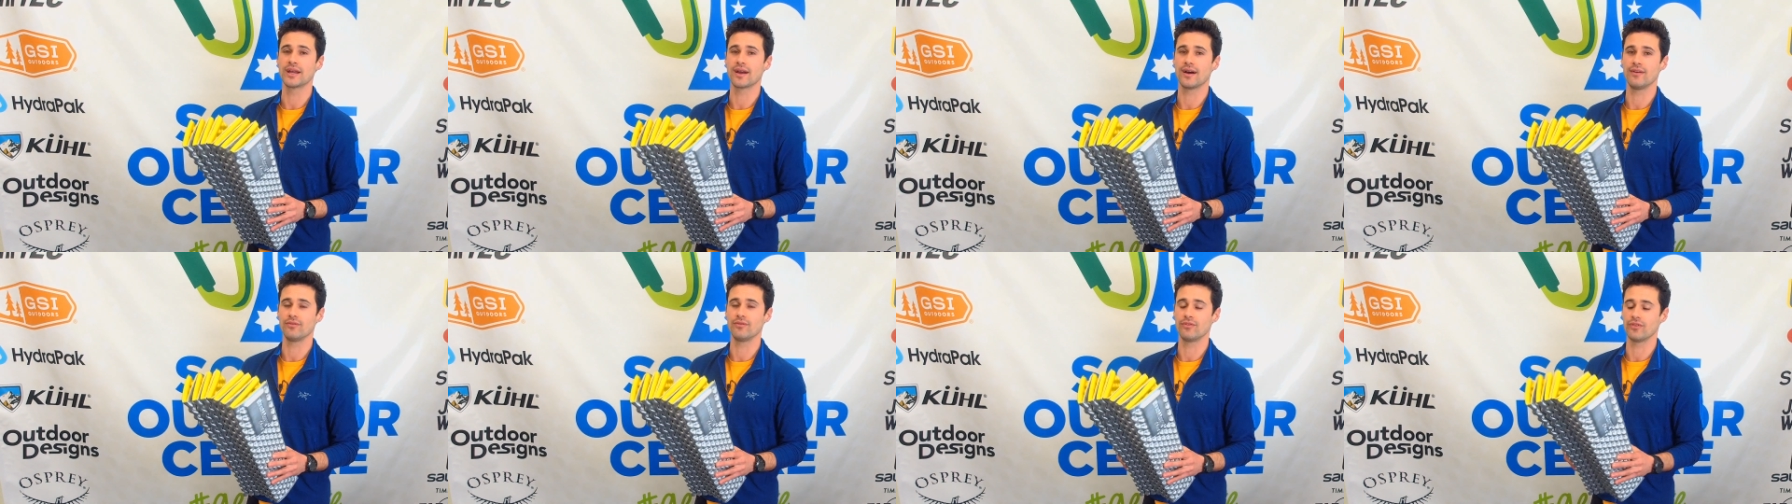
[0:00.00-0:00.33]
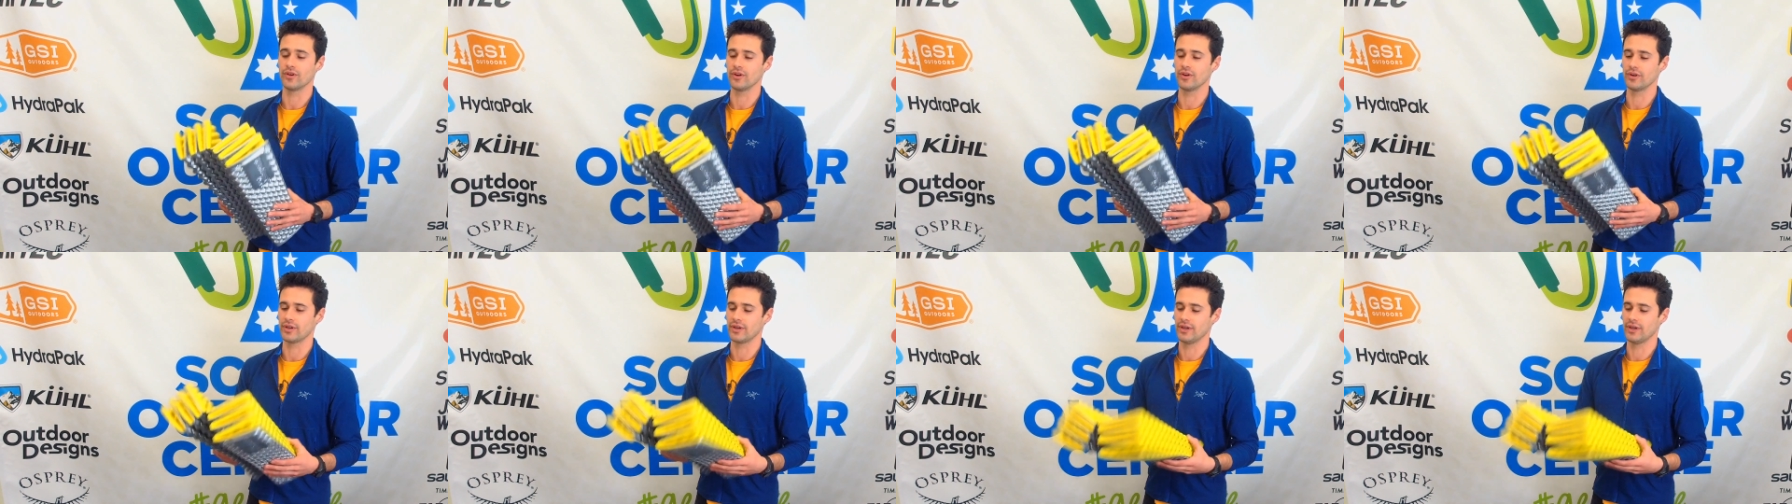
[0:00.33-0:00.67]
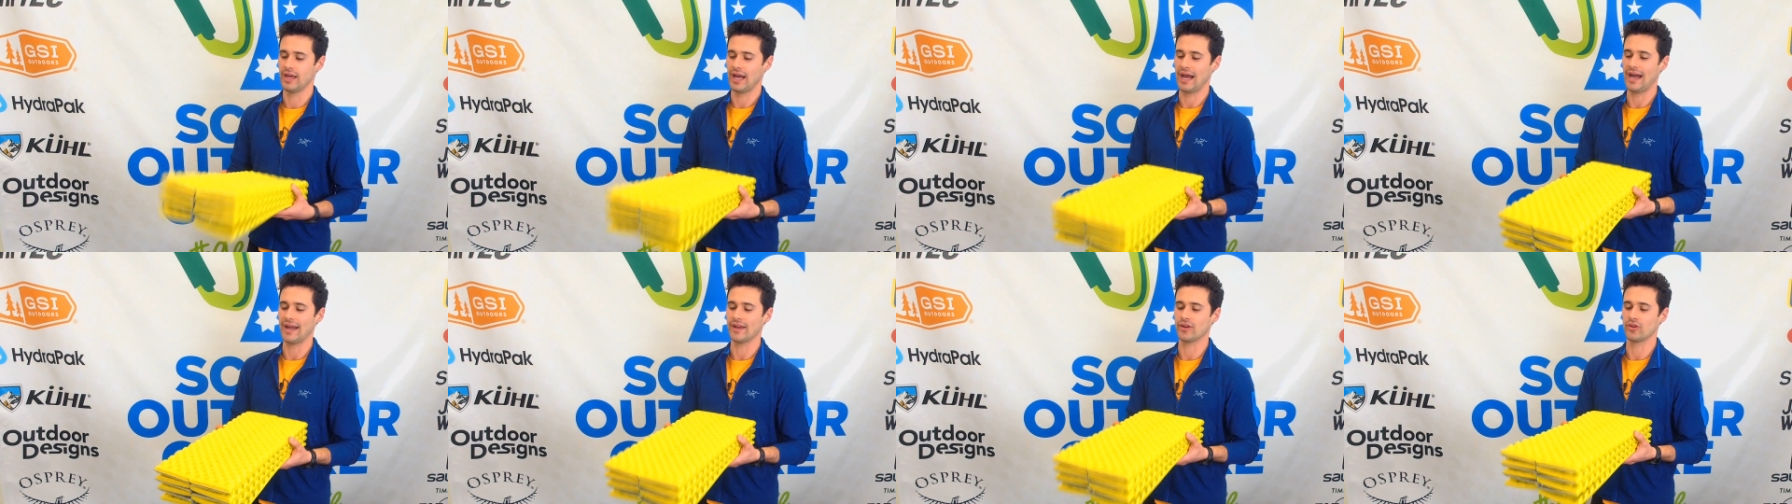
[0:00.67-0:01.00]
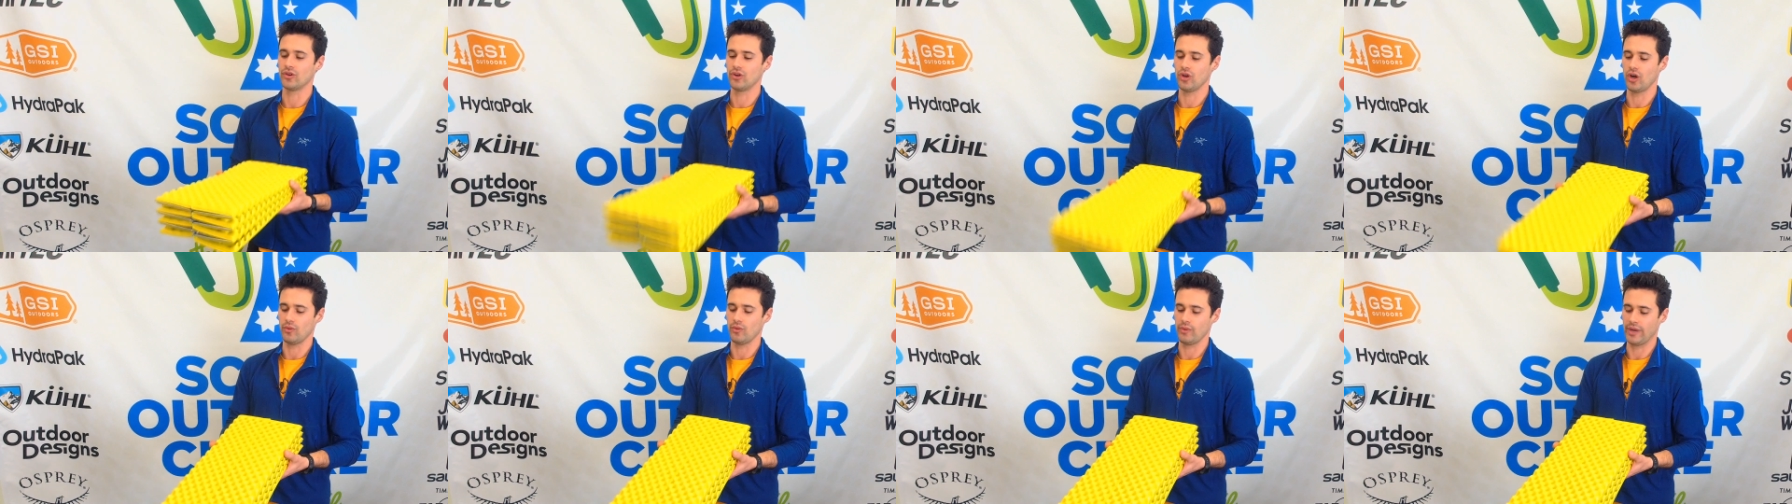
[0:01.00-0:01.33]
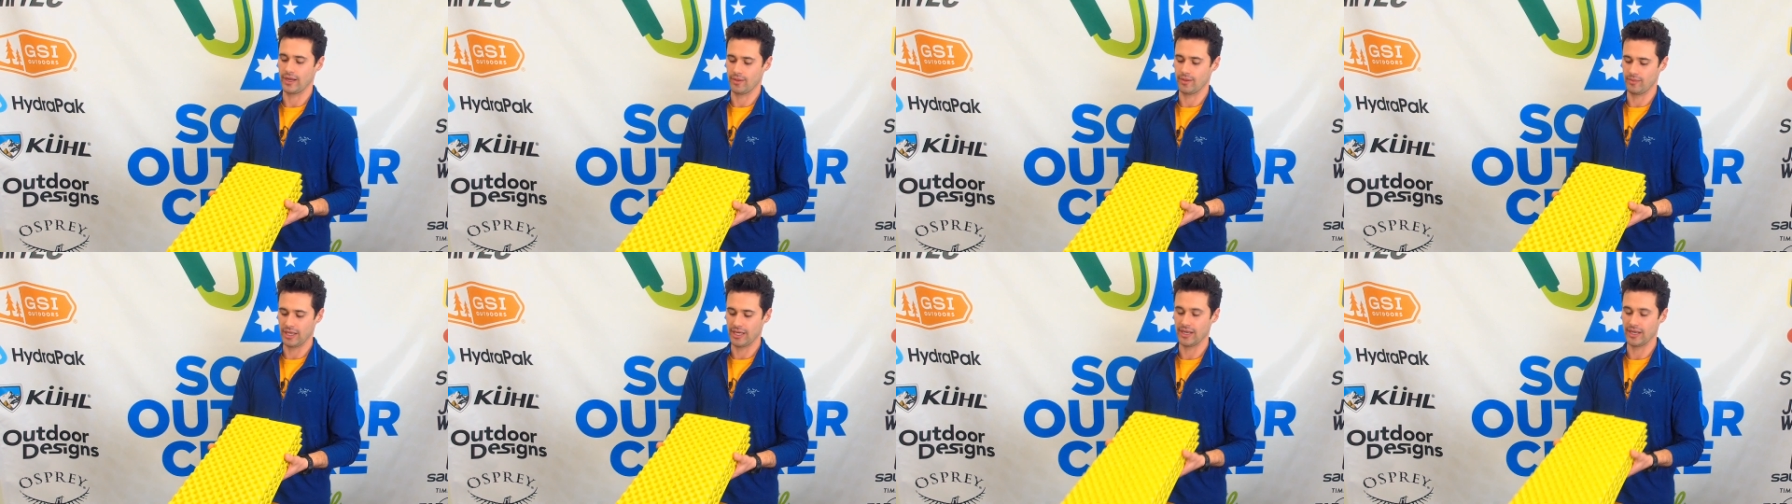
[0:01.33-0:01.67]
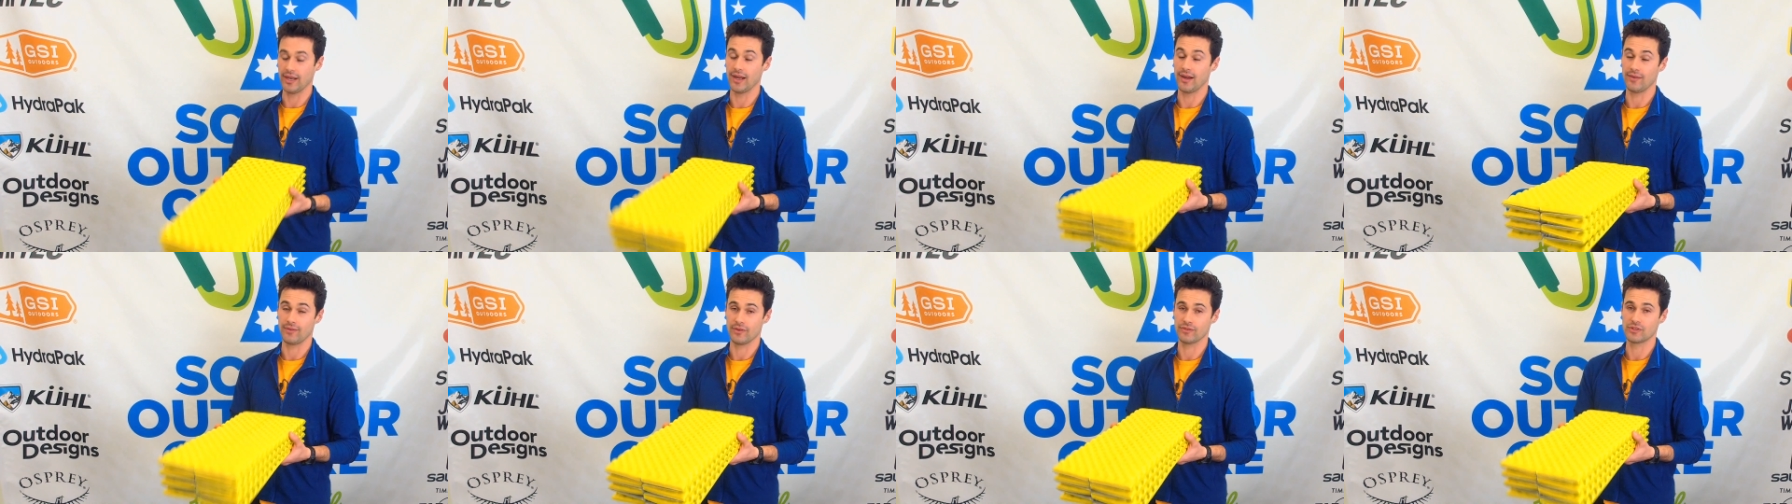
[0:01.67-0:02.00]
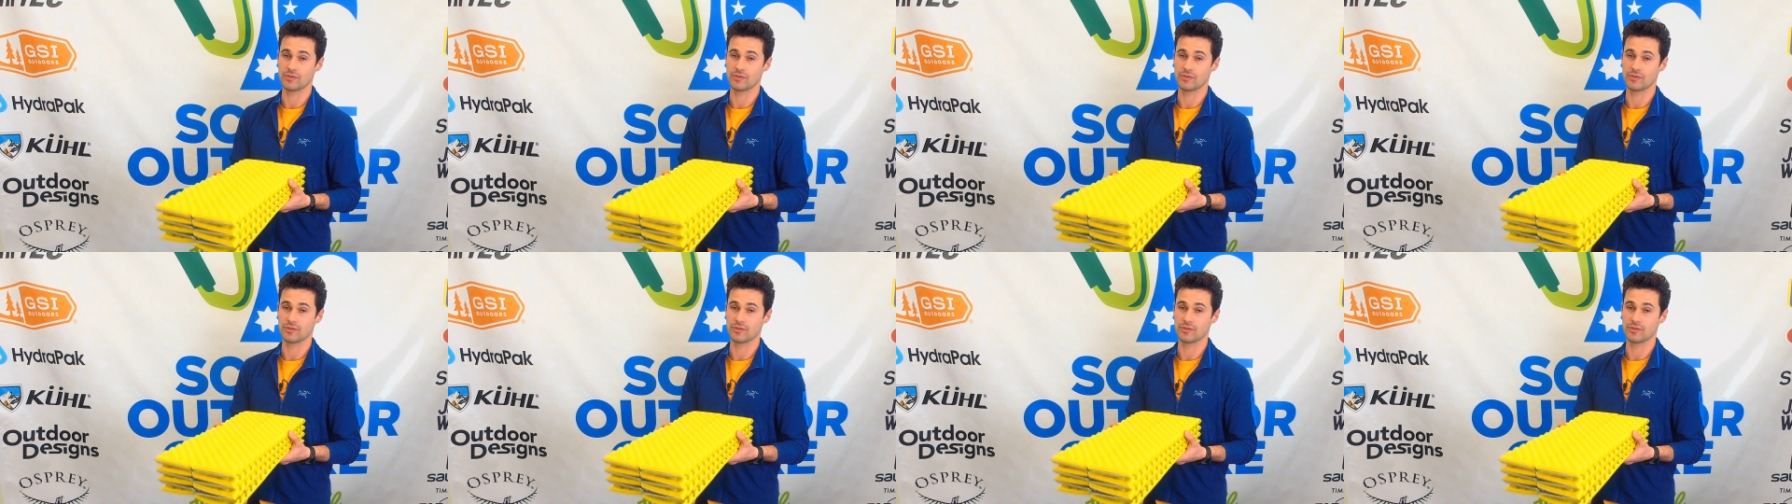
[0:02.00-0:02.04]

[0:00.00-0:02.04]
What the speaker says: comfort, I could not recommend enough.